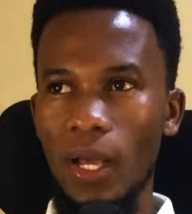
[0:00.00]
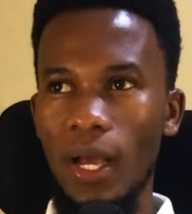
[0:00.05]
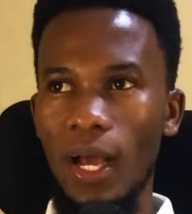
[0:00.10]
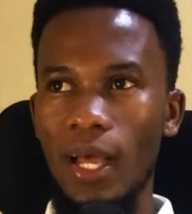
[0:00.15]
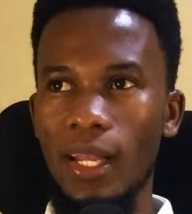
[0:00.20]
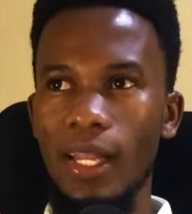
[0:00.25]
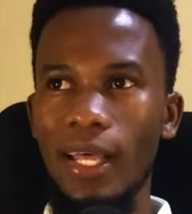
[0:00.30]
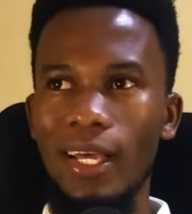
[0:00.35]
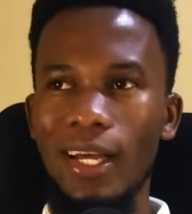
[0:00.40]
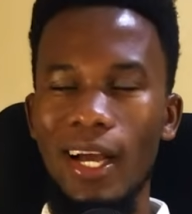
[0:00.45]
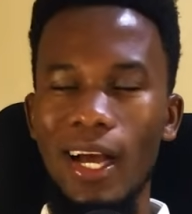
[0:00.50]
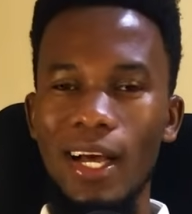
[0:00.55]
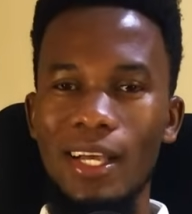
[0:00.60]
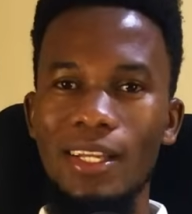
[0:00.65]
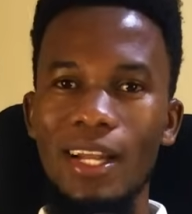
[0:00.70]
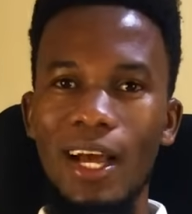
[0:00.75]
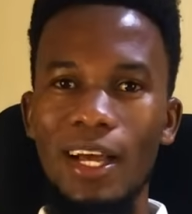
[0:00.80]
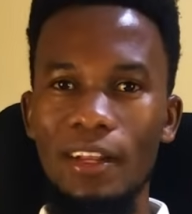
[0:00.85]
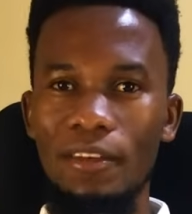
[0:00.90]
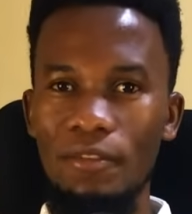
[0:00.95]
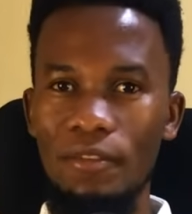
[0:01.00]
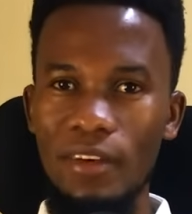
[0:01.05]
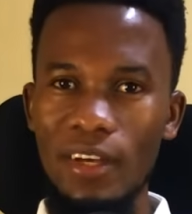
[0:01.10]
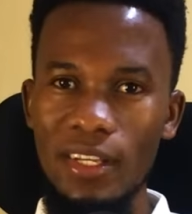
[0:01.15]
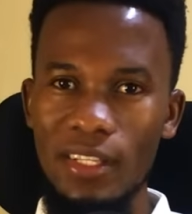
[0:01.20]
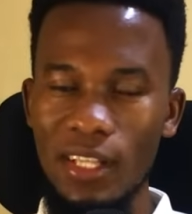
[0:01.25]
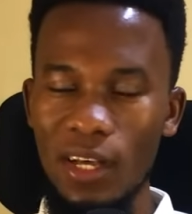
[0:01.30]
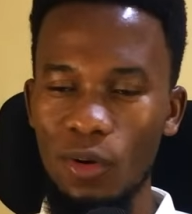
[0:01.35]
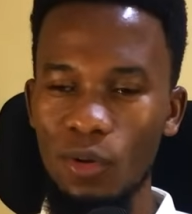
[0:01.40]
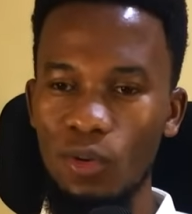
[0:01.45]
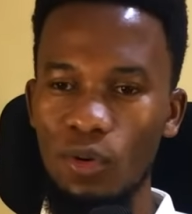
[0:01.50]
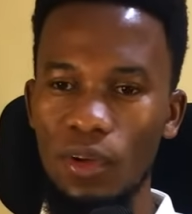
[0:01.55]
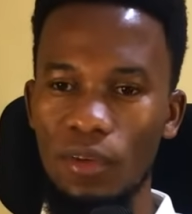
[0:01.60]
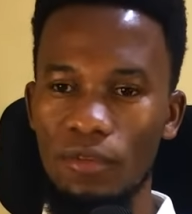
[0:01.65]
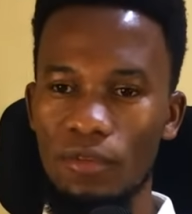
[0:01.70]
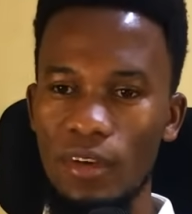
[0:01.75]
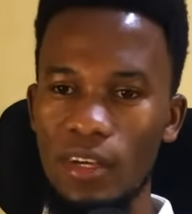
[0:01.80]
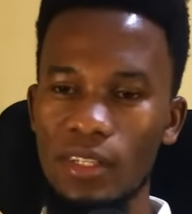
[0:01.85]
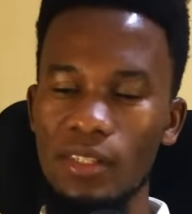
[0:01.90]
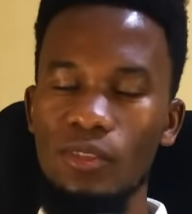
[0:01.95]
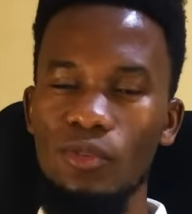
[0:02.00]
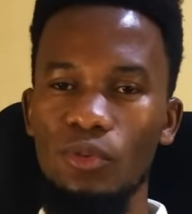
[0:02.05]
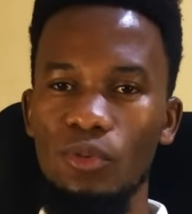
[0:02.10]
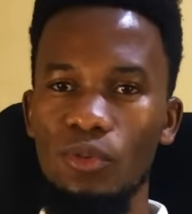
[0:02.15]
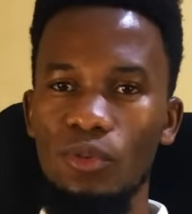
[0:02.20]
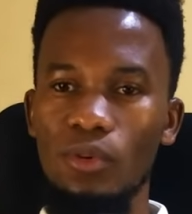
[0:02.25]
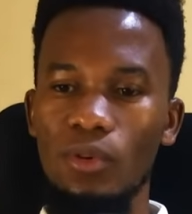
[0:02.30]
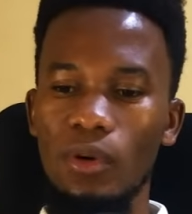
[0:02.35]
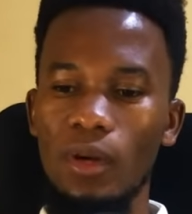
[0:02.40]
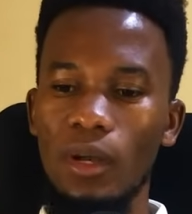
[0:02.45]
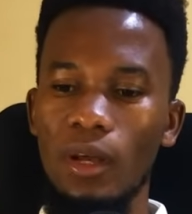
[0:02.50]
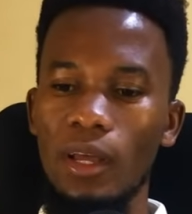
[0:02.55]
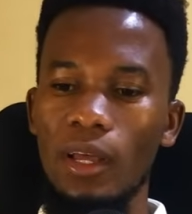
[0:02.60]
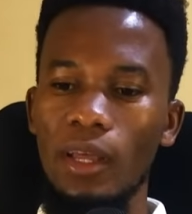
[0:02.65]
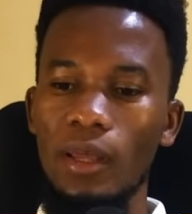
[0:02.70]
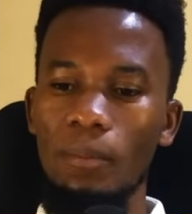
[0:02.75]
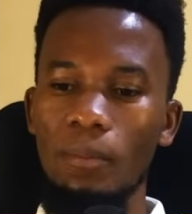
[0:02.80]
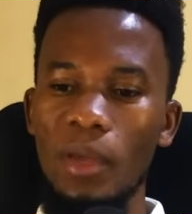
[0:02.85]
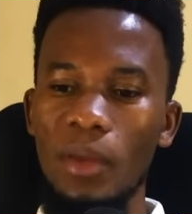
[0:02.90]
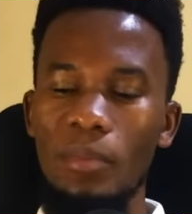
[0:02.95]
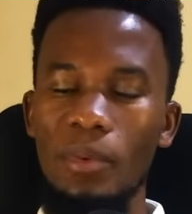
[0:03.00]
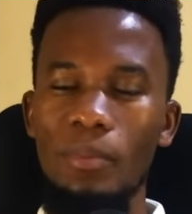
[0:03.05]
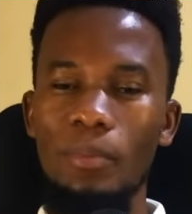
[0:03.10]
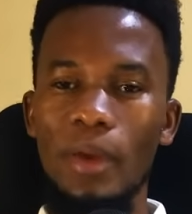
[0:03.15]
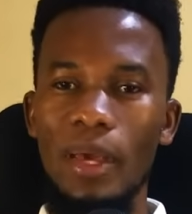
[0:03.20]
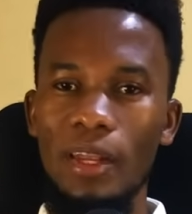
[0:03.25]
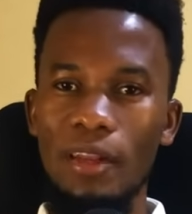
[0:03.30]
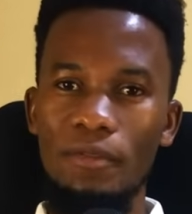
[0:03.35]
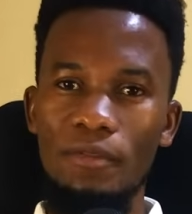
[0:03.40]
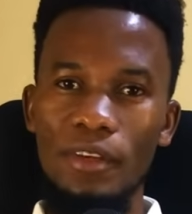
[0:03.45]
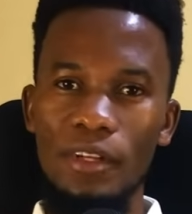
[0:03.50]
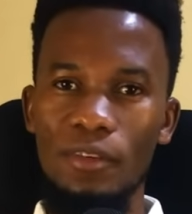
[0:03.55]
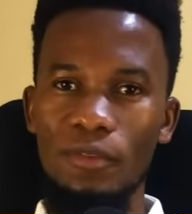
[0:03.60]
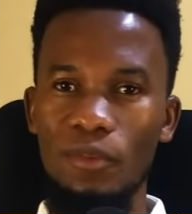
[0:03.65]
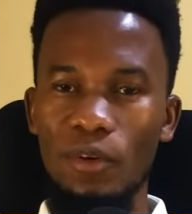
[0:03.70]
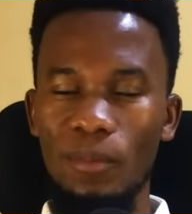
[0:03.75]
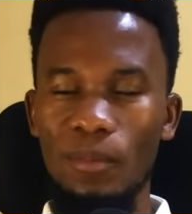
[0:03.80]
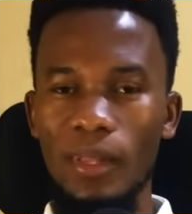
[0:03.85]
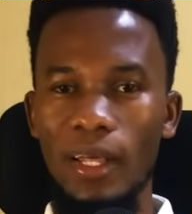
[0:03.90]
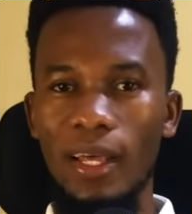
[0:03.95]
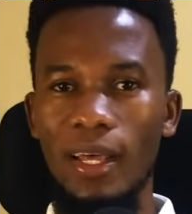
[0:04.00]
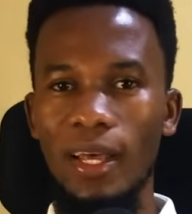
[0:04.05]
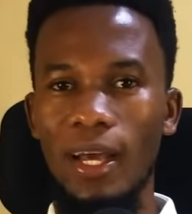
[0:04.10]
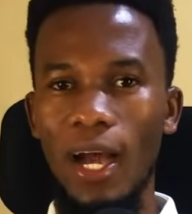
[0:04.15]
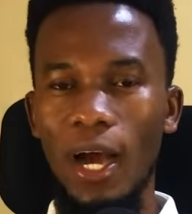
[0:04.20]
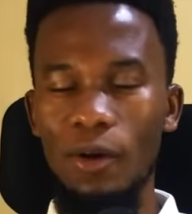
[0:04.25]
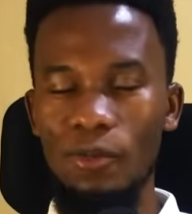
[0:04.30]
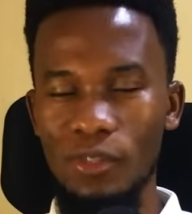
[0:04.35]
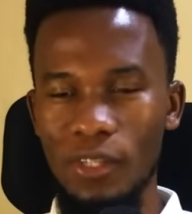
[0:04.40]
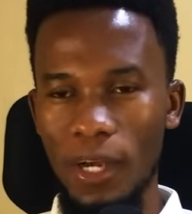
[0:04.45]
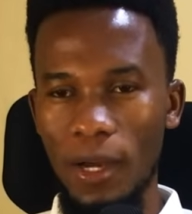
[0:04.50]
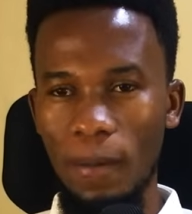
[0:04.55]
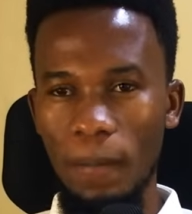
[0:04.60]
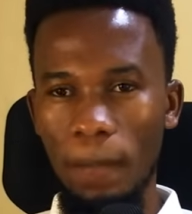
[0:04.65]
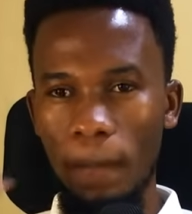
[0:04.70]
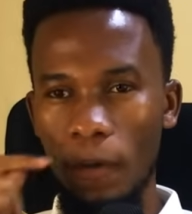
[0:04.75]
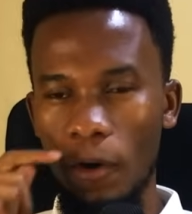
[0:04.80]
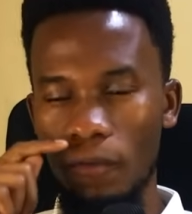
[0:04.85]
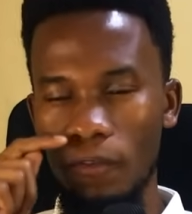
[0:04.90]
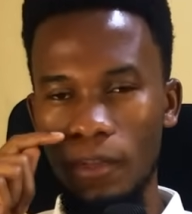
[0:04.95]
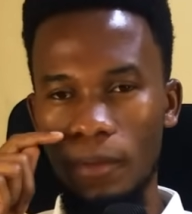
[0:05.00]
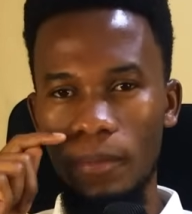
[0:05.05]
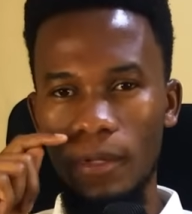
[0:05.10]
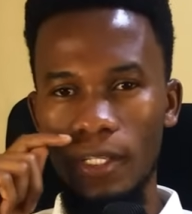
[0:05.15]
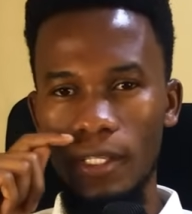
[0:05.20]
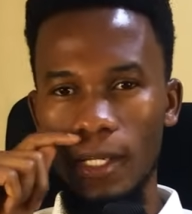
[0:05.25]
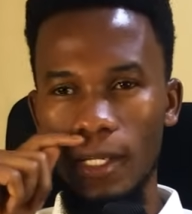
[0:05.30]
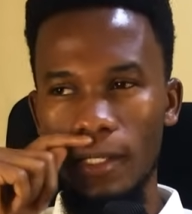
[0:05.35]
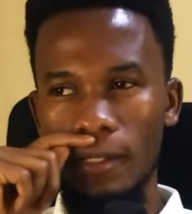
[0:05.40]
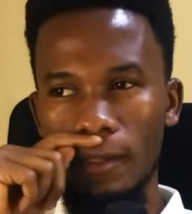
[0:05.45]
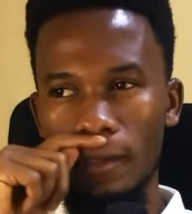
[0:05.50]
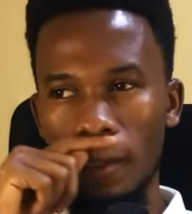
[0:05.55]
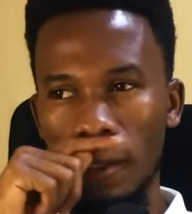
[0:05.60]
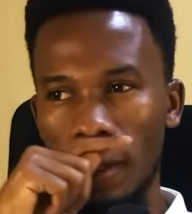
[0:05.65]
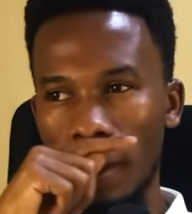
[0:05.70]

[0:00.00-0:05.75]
Unlike a, an investor who invests to maybe benefit from the outcome of the business.